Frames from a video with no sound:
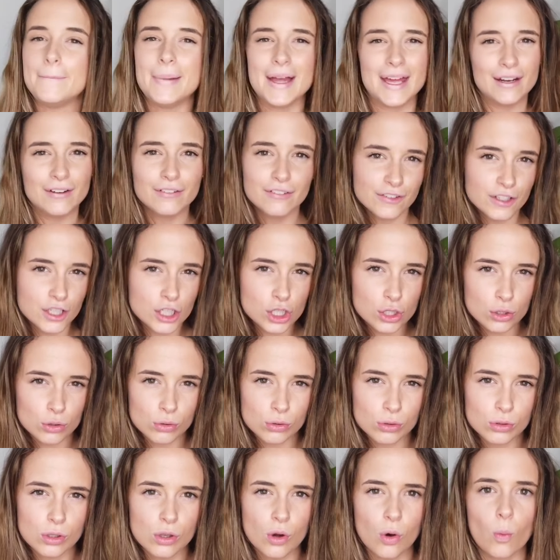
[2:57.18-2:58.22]

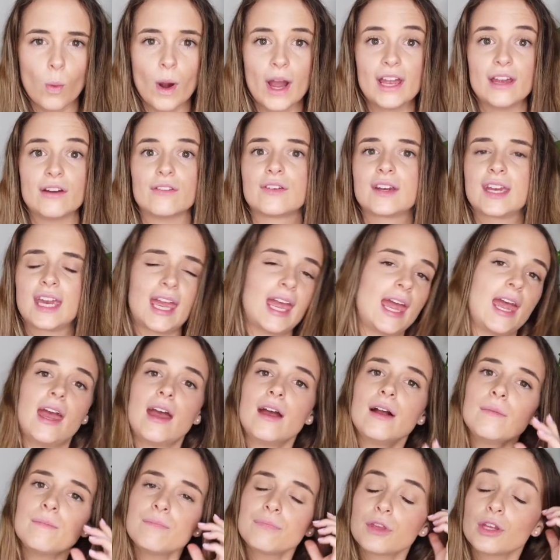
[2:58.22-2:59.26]
beneficial way of
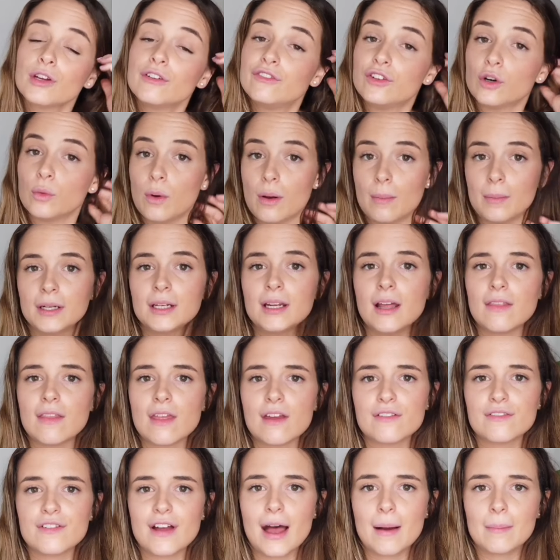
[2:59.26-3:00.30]
care for women and
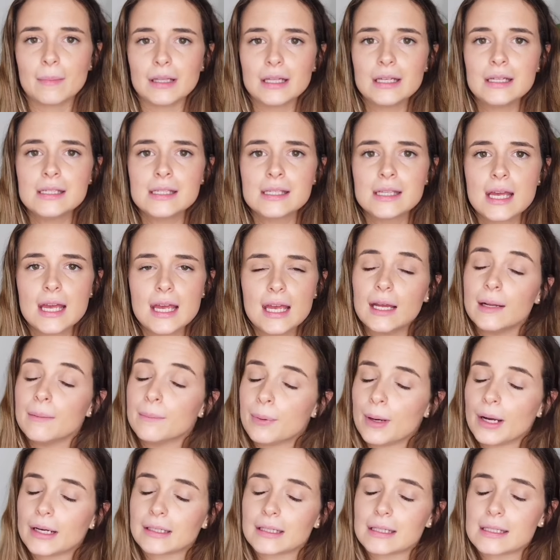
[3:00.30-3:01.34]
their families in
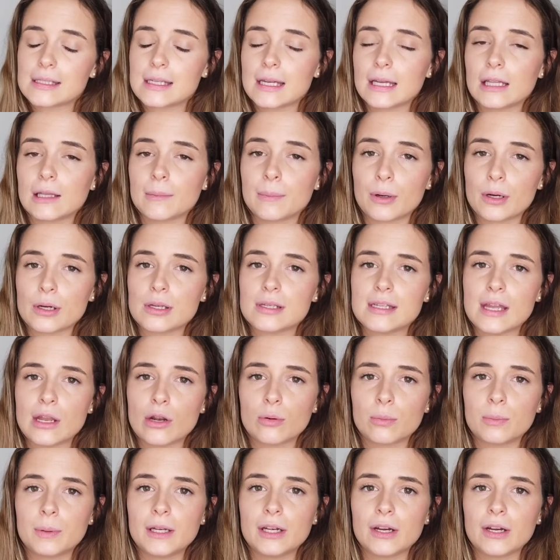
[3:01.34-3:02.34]
pregnancy and the postnatal